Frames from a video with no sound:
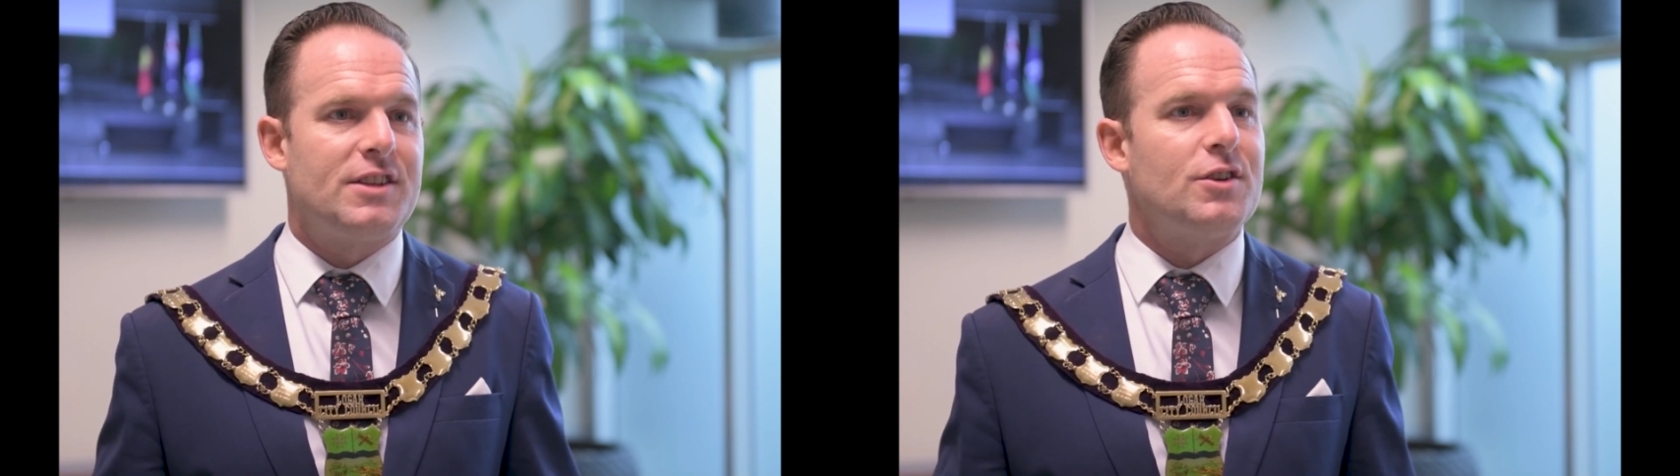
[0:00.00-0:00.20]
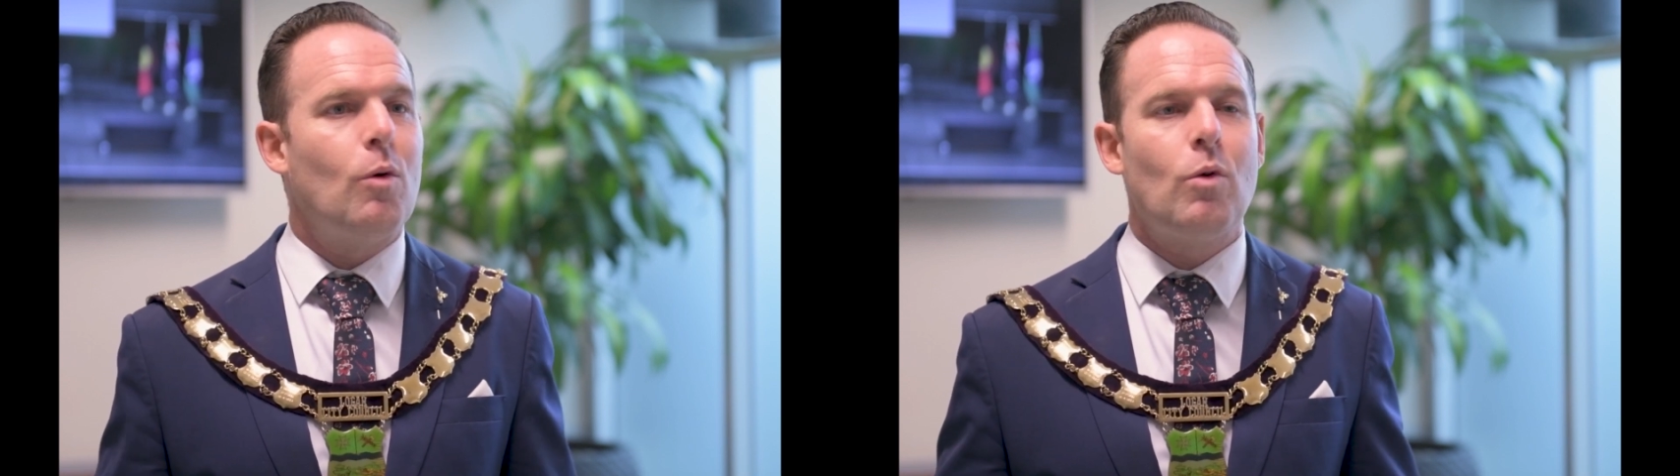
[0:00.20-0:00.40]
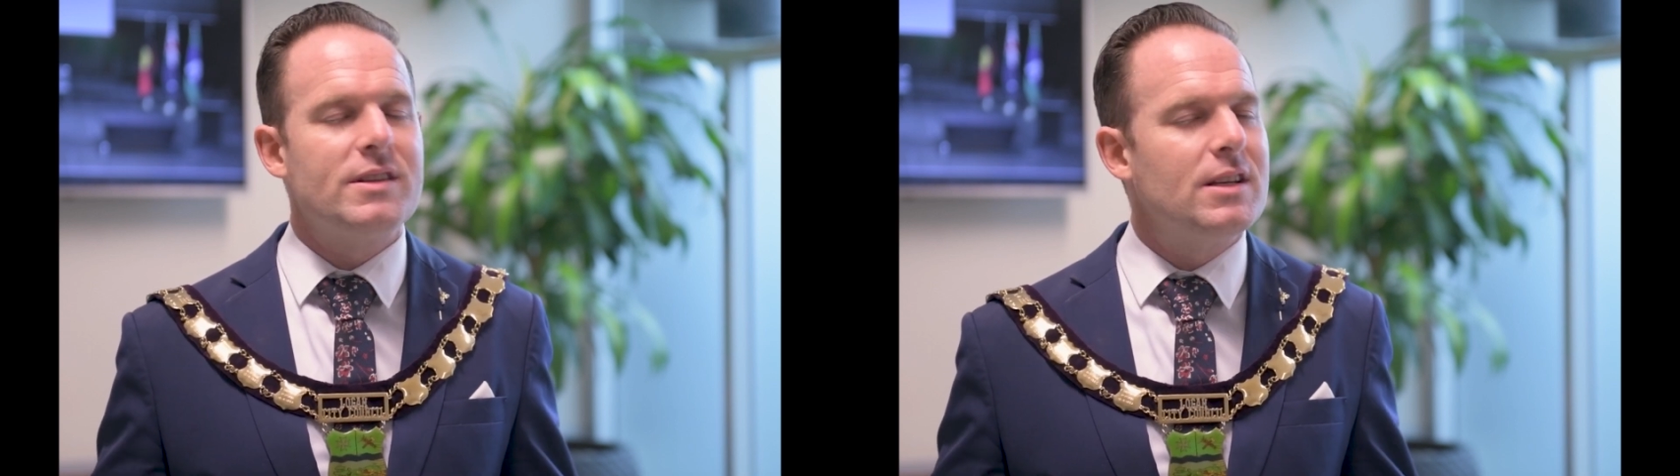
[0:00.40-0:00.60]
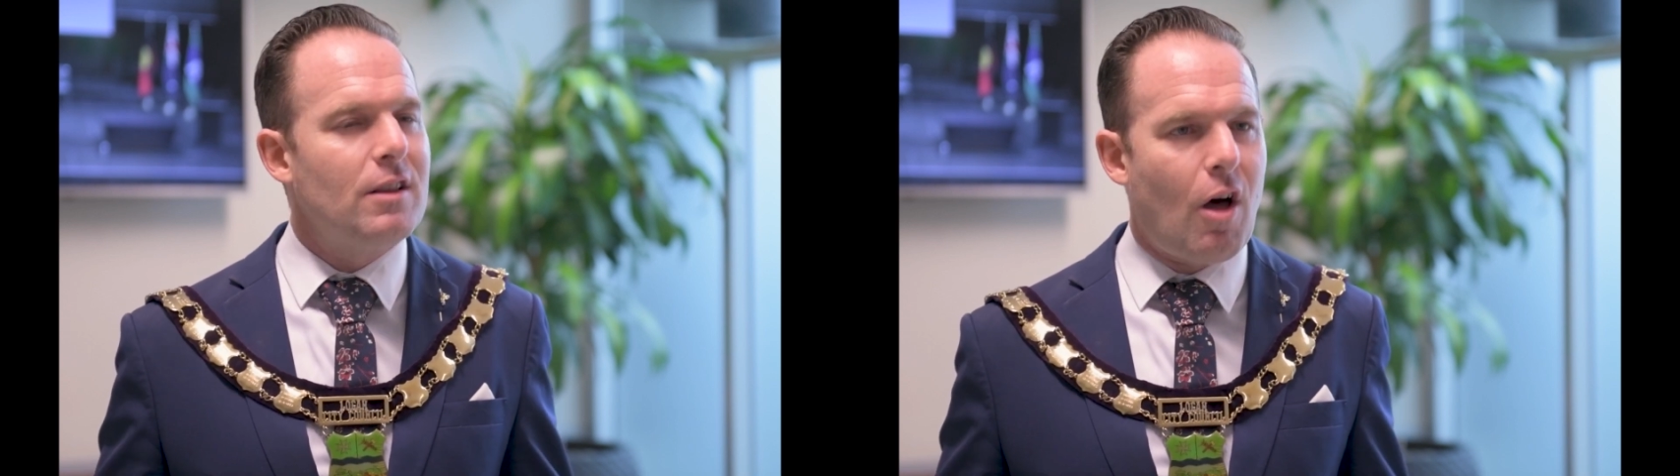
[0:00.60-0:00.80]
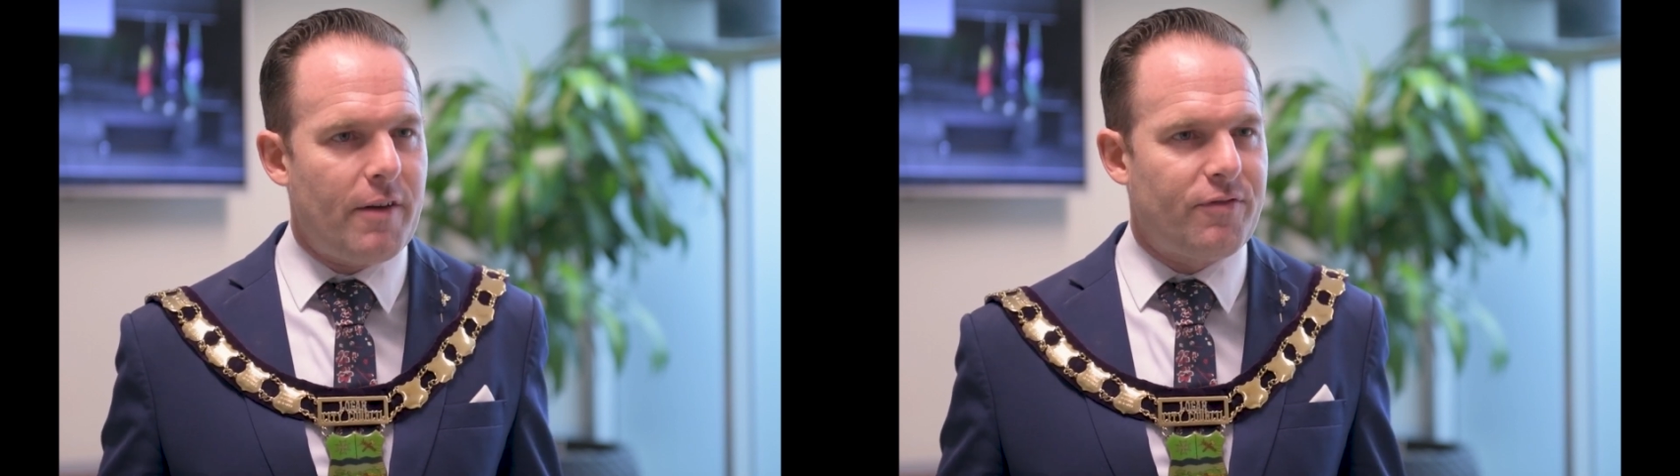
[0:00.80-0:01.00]
not once in a
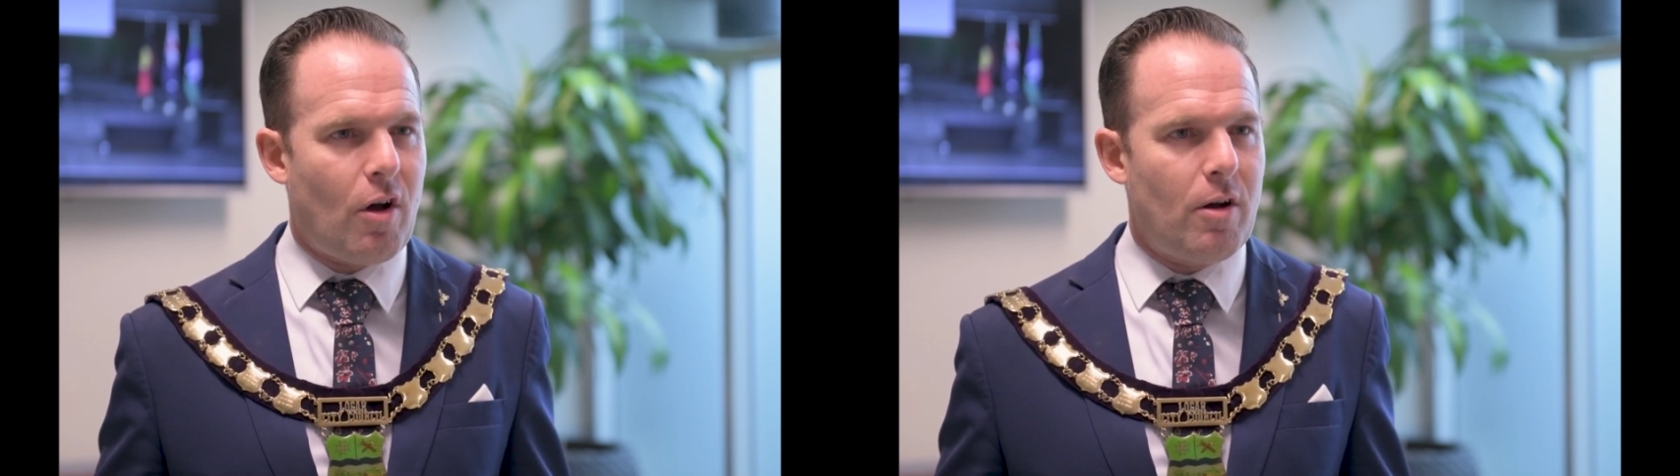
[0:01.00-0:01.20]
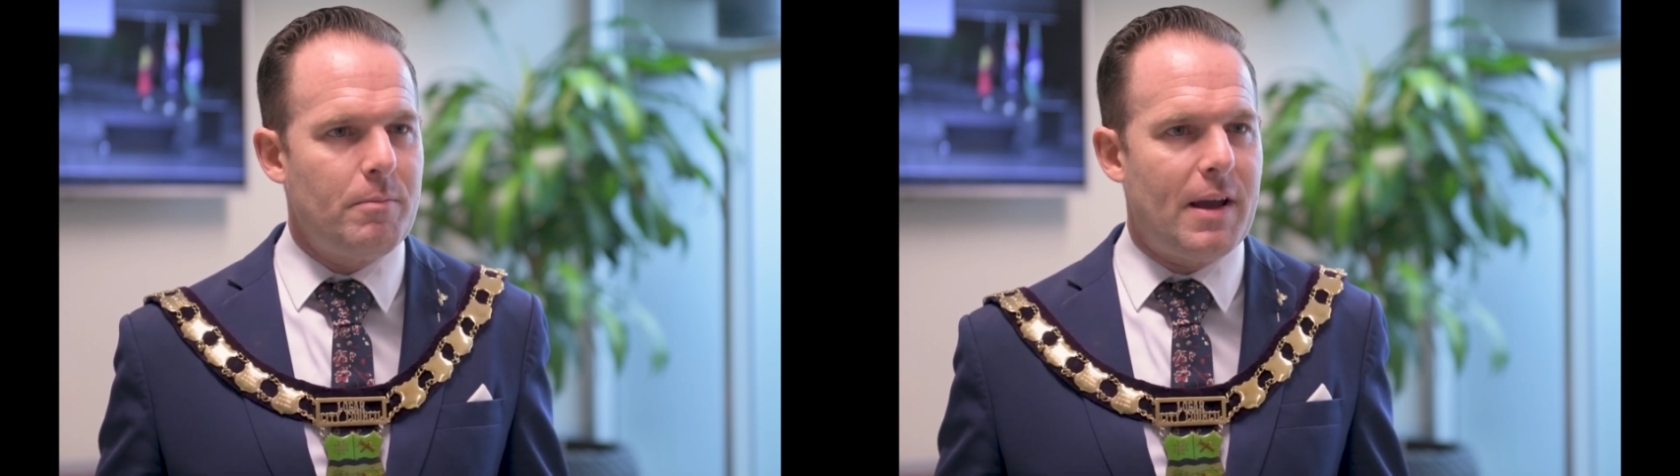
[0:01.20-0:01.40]
lifetime.